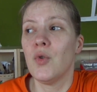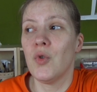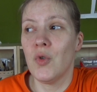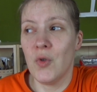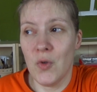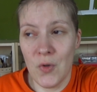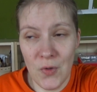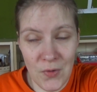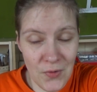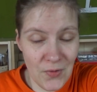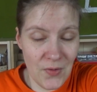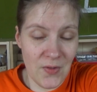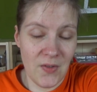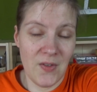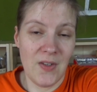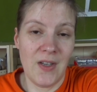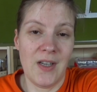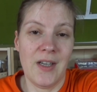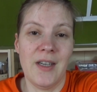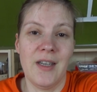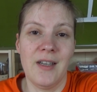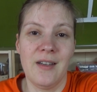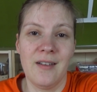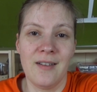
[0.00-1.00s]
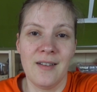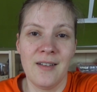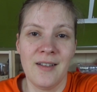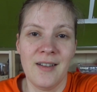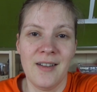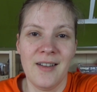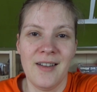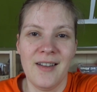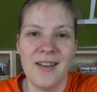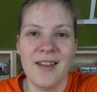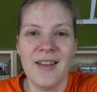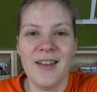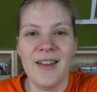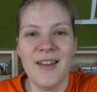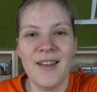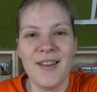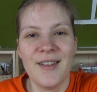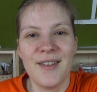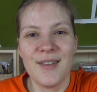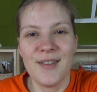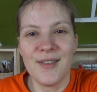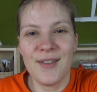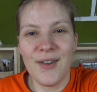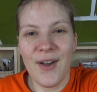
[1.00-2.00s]
Just saying.
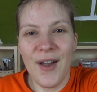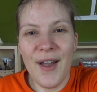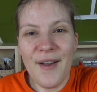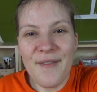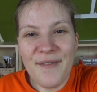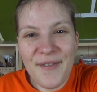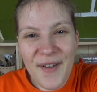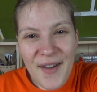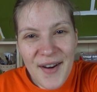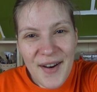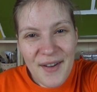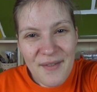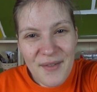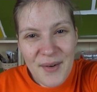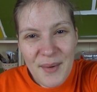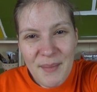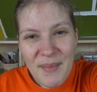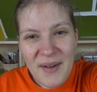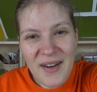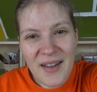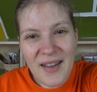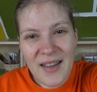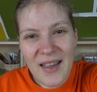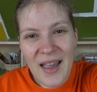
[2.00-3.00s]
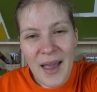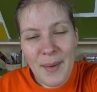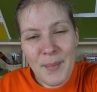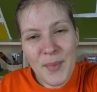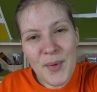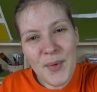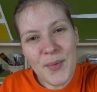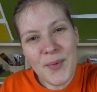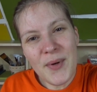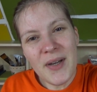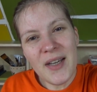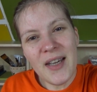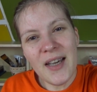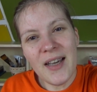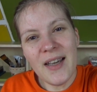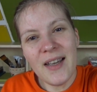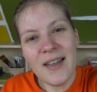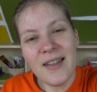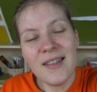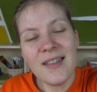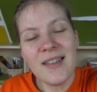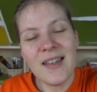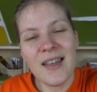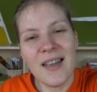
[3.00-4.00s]
So have fun everybody, happy
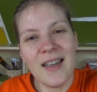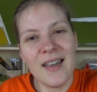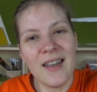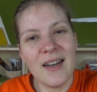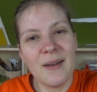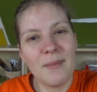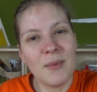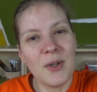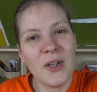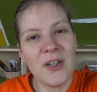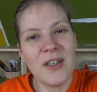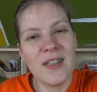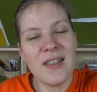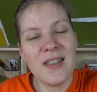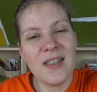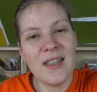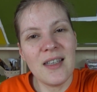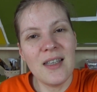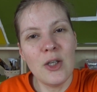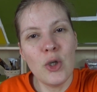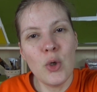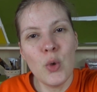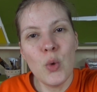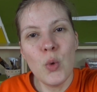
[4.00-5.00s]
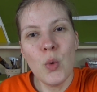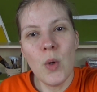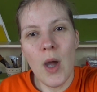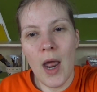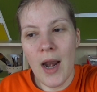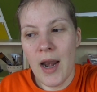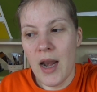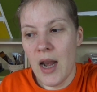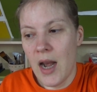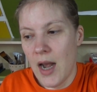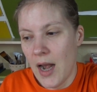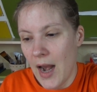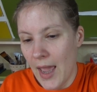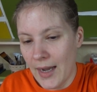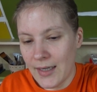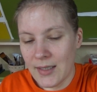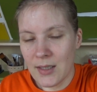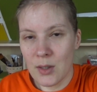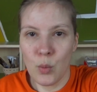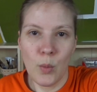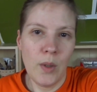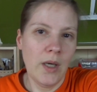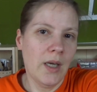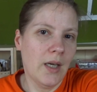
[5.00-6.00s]
weekend and I'm gonna see you
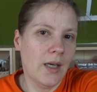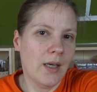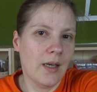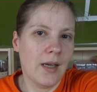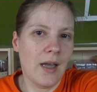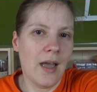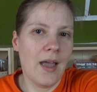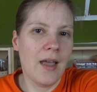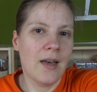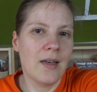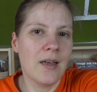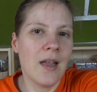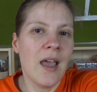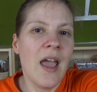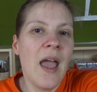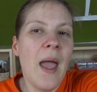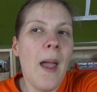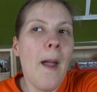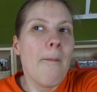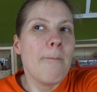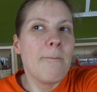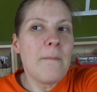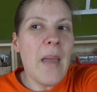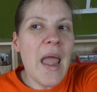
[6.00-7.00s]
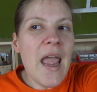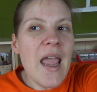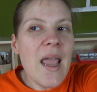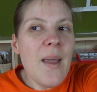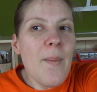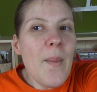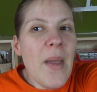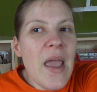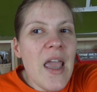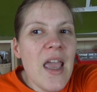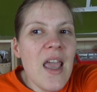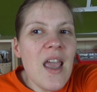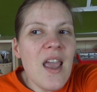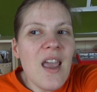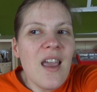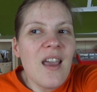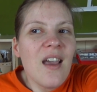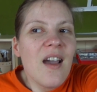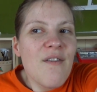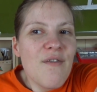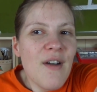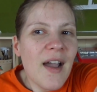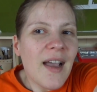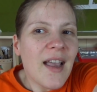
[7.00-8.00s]
next week and maybe
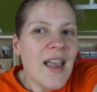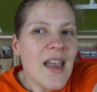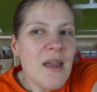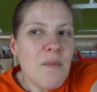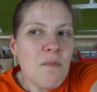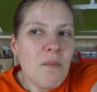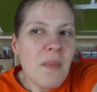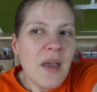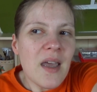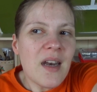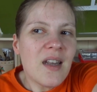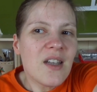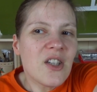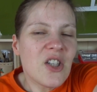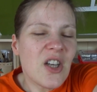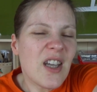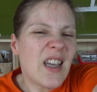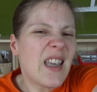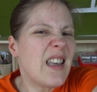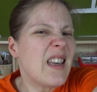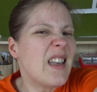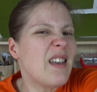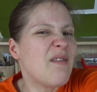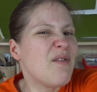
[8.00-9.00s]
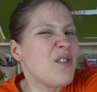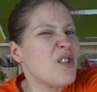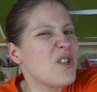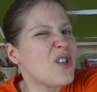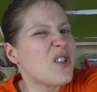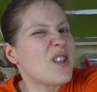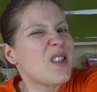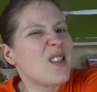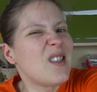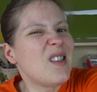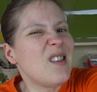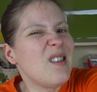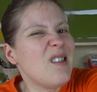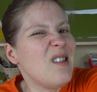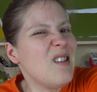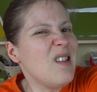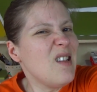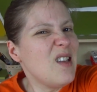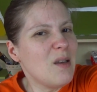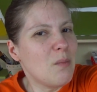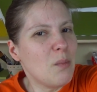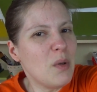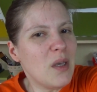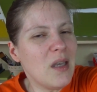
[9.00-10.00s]
if I can manage I can give you a
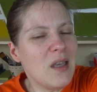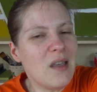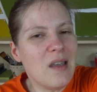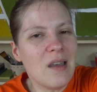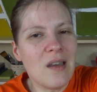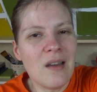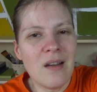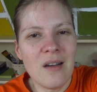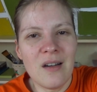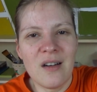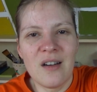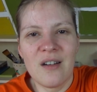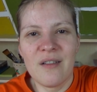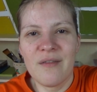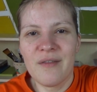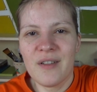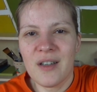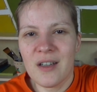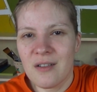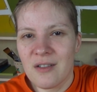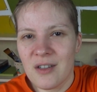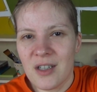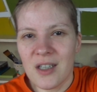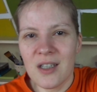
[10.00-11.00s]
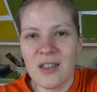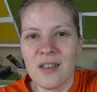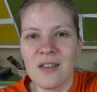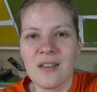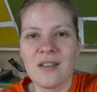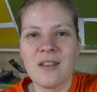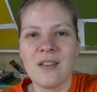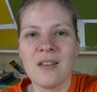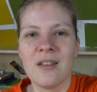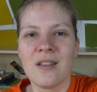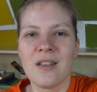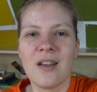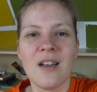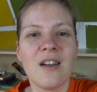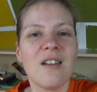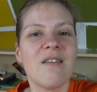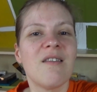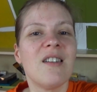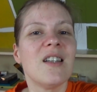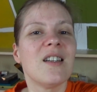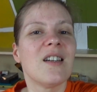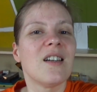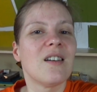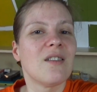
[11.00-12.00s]
sneak peek of counting
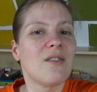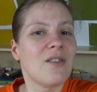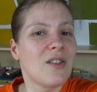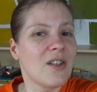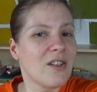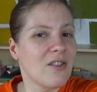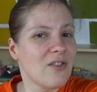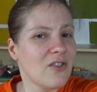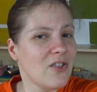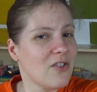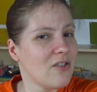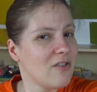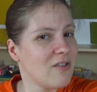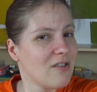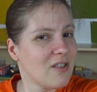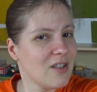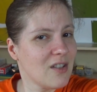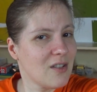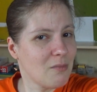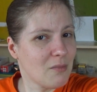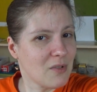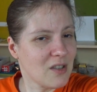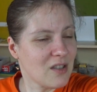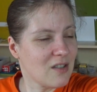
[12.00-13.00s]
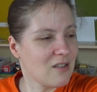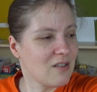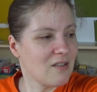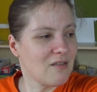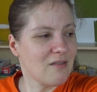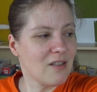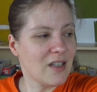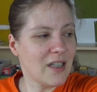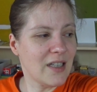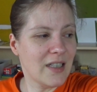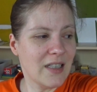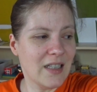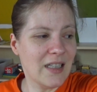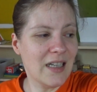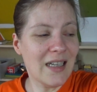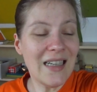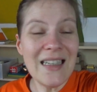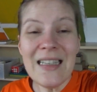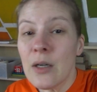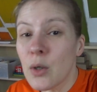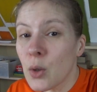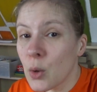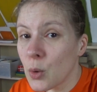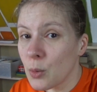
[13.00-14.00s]
coloring countdown to Christmas already.
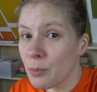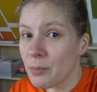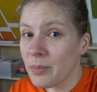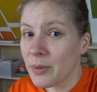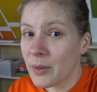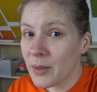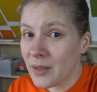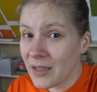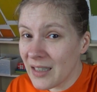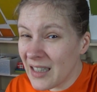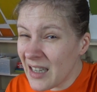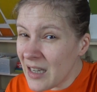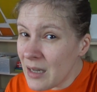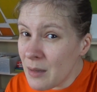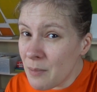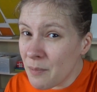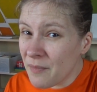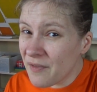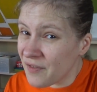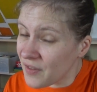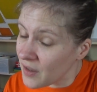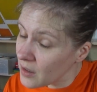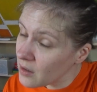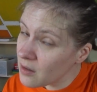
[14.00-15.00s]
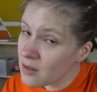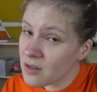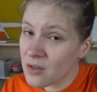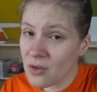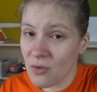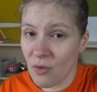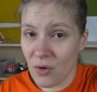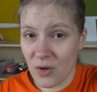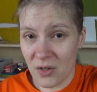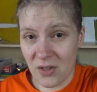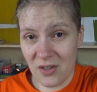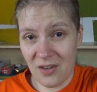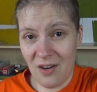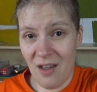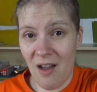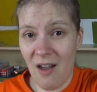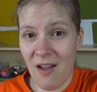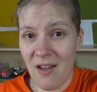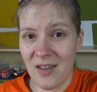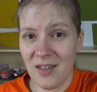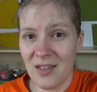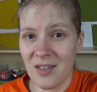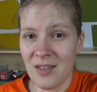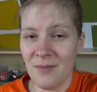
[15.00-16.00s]
I hope. Keep fingers crossed
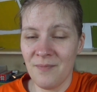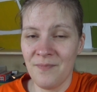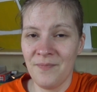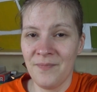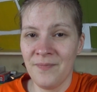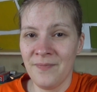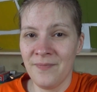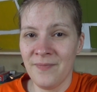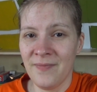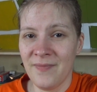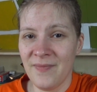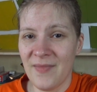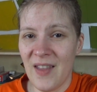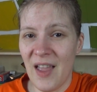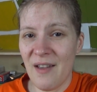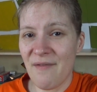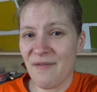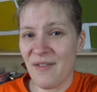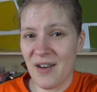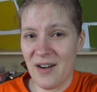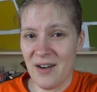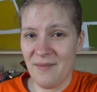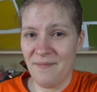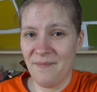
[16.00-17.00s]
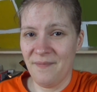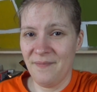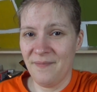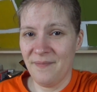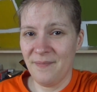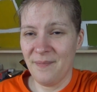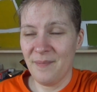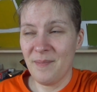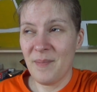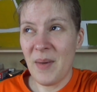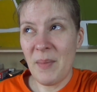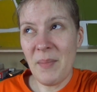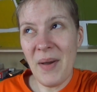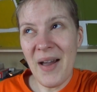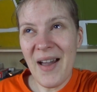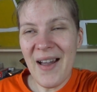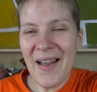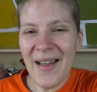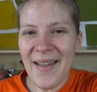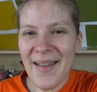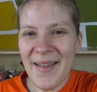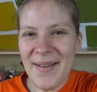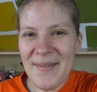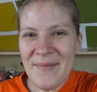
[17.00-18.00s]
guys. Have fun. Bye
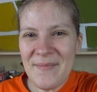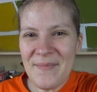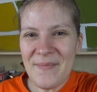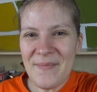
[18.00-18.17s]
bye.